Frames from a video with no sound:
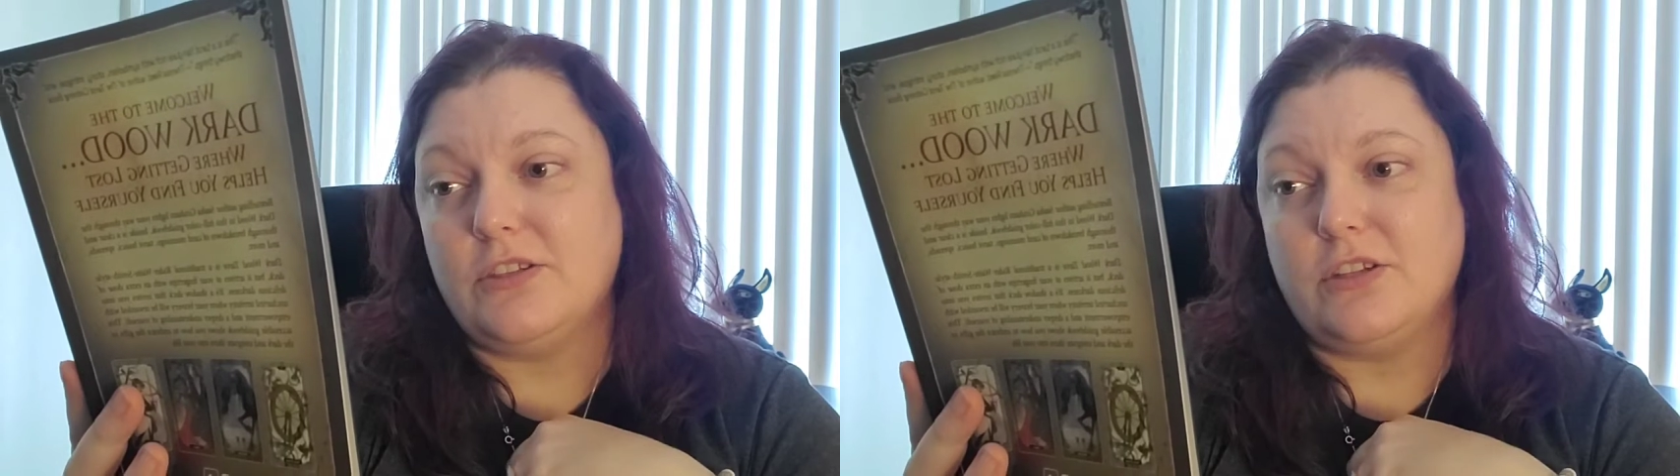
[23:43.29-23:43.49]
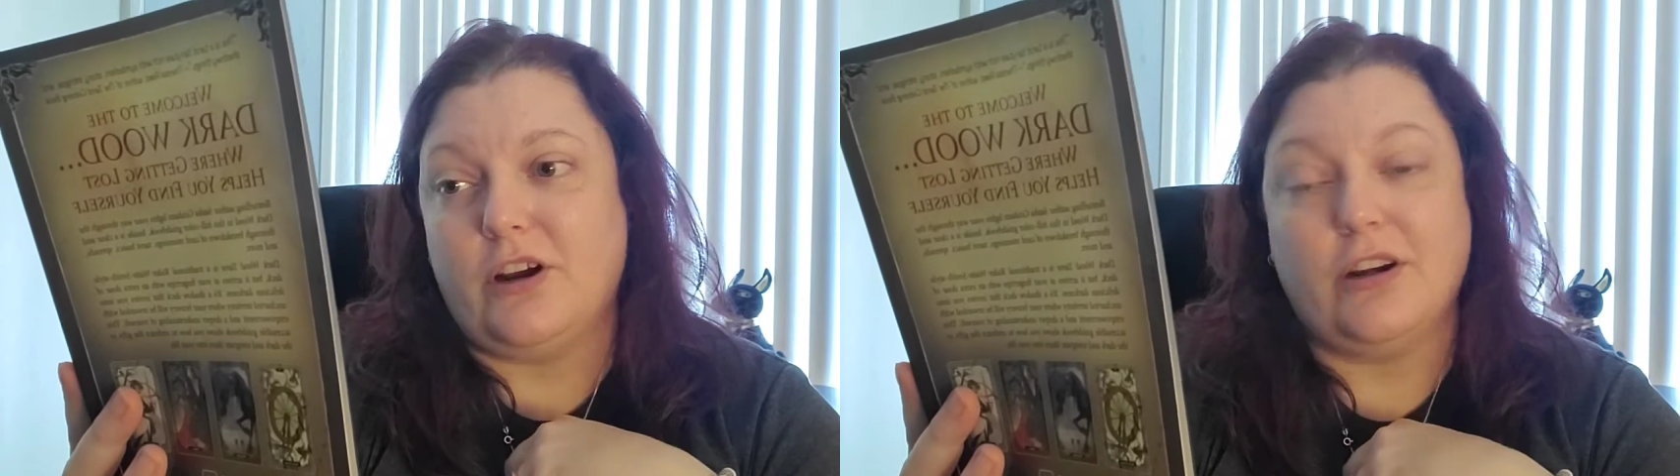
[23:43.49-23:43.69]

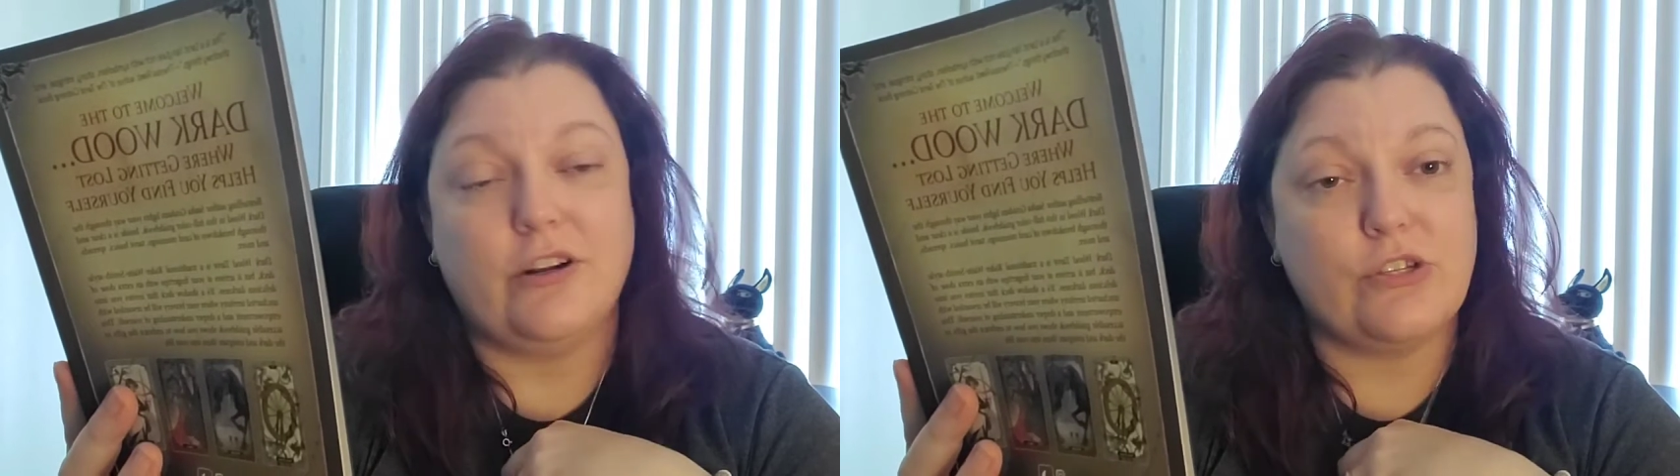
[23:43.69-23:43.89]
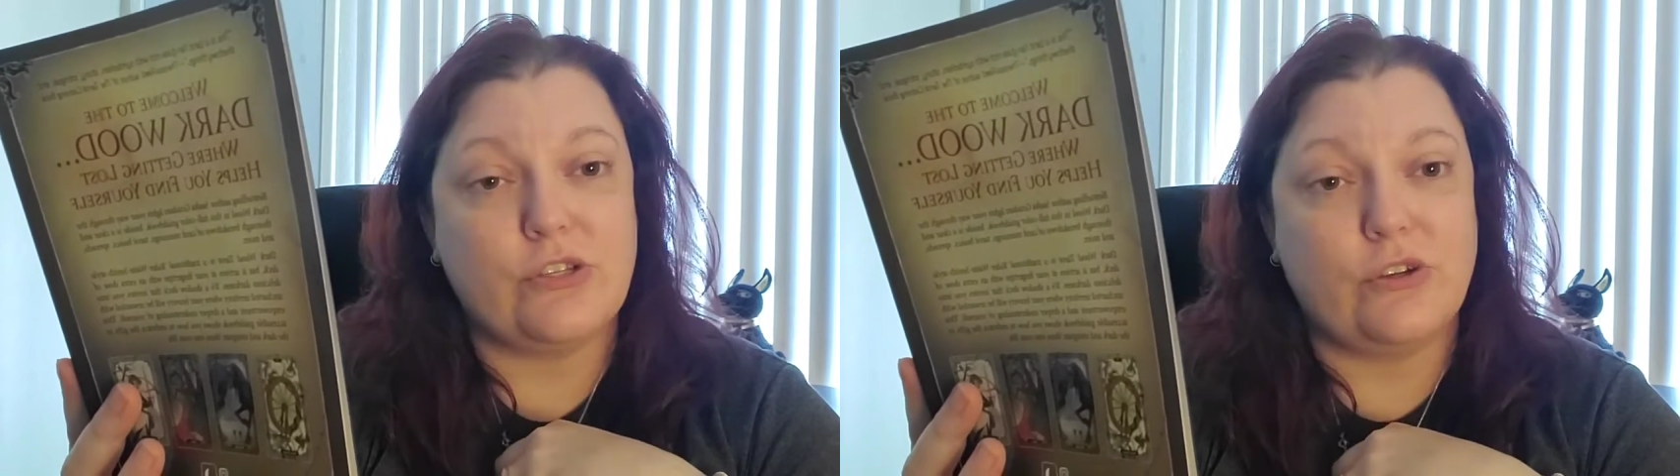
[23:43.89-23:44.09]
the
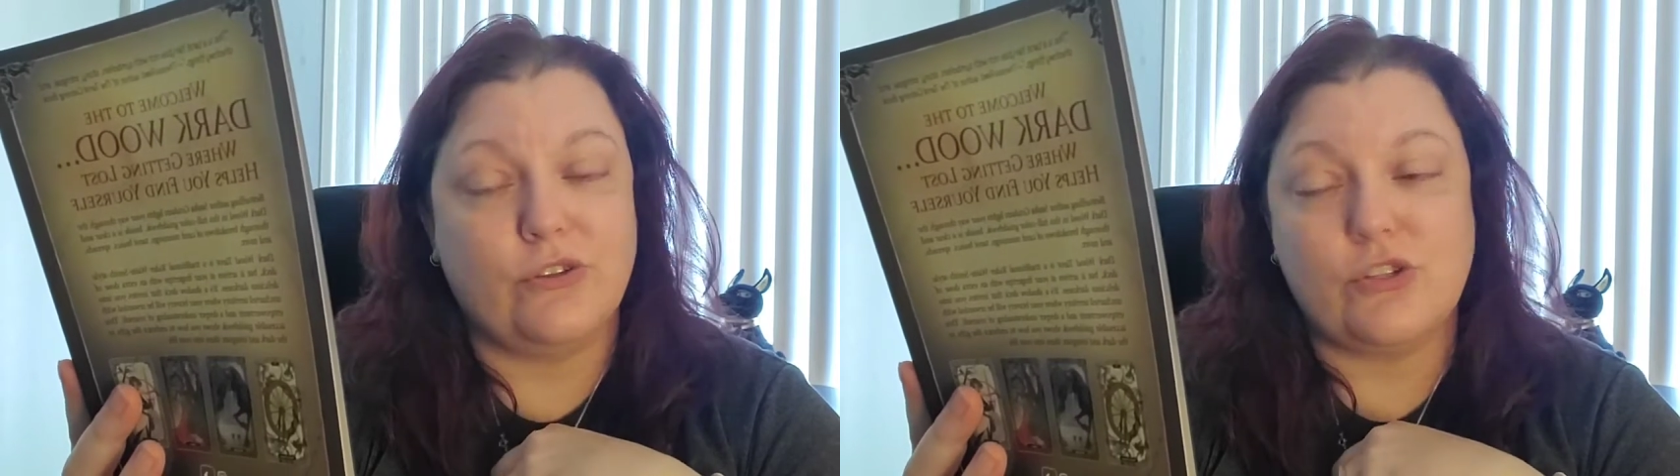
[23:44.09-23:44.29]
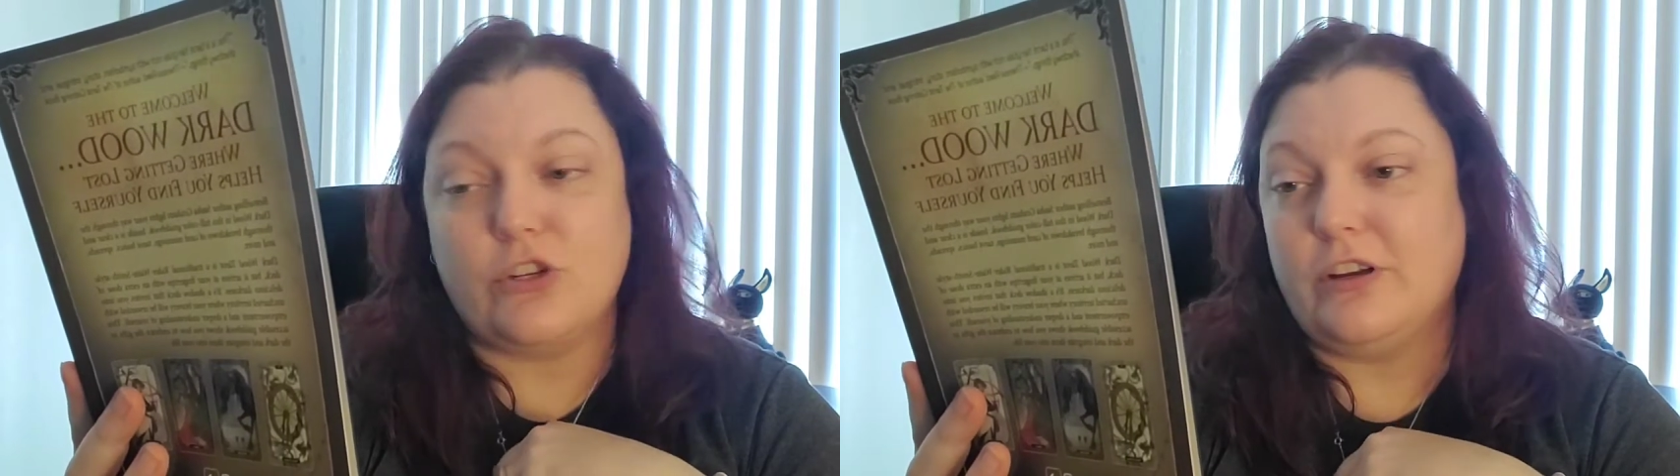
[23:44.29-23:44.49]
darkness
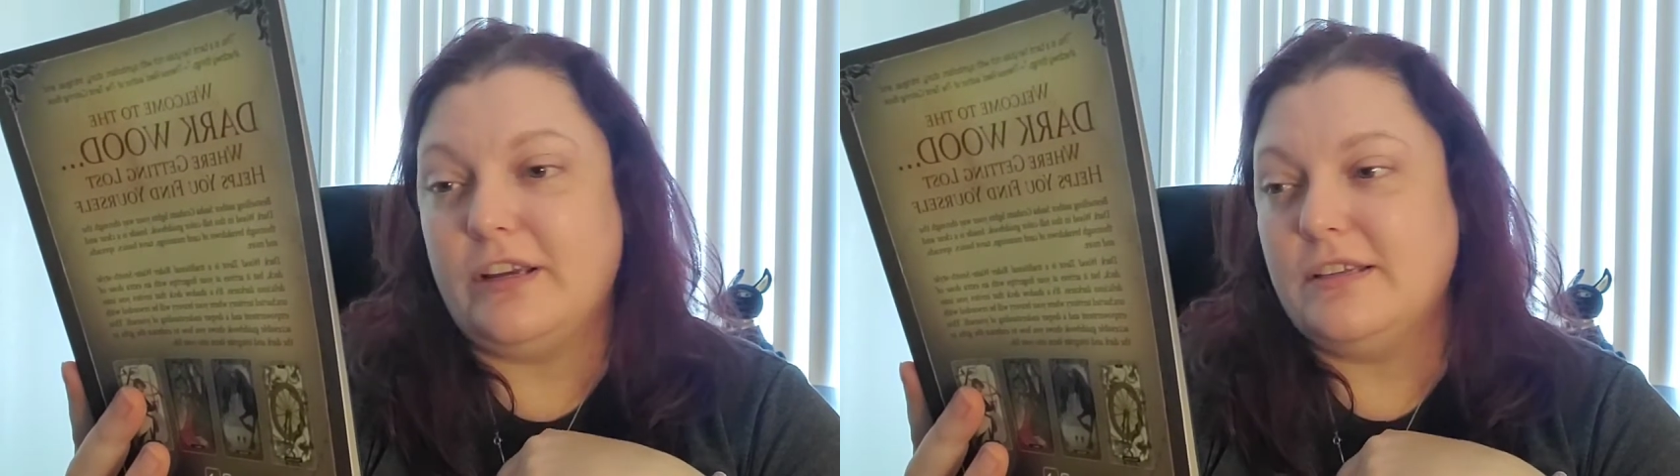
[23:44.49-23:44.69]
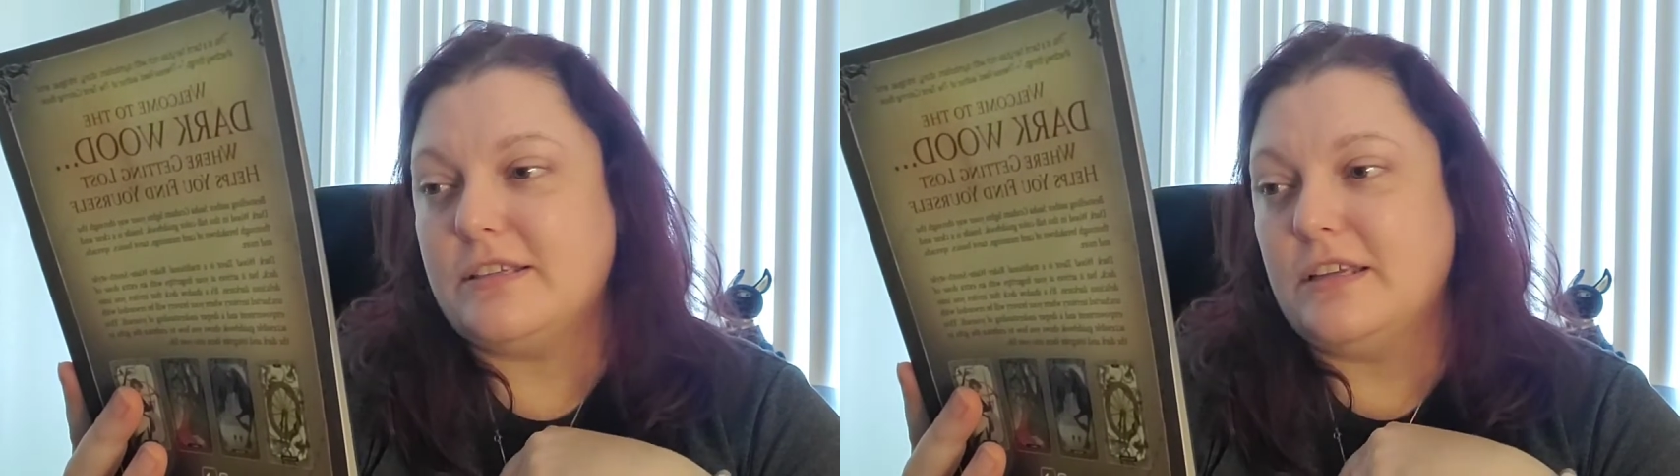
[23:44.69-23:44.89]
through the
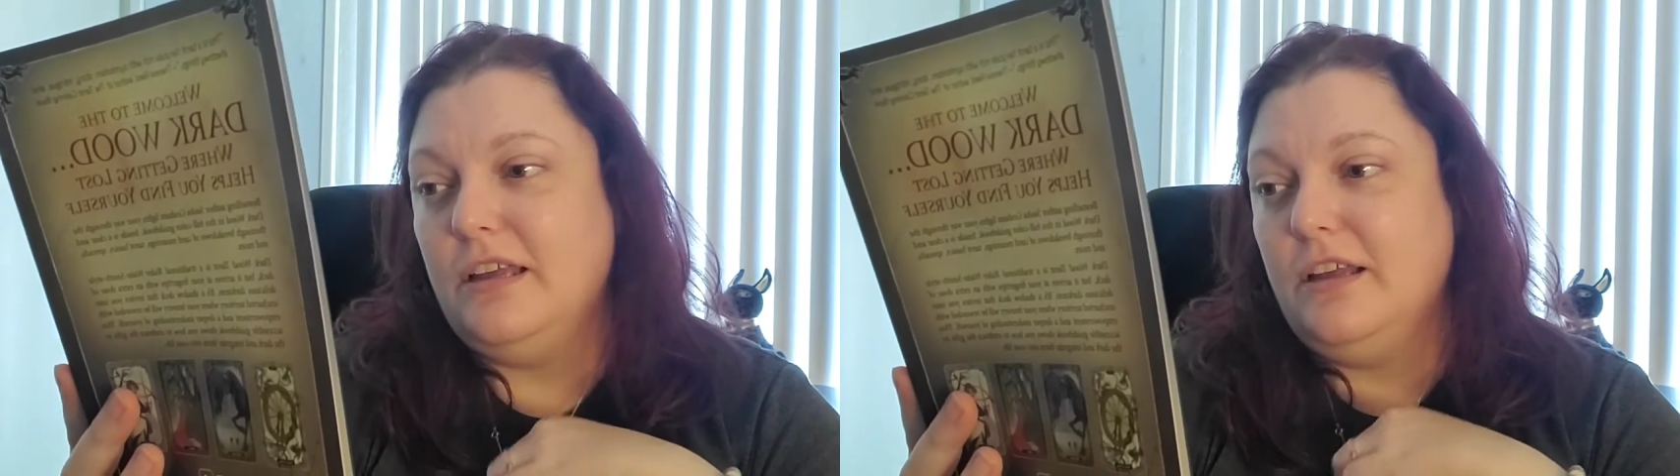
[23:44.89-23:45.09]
trees.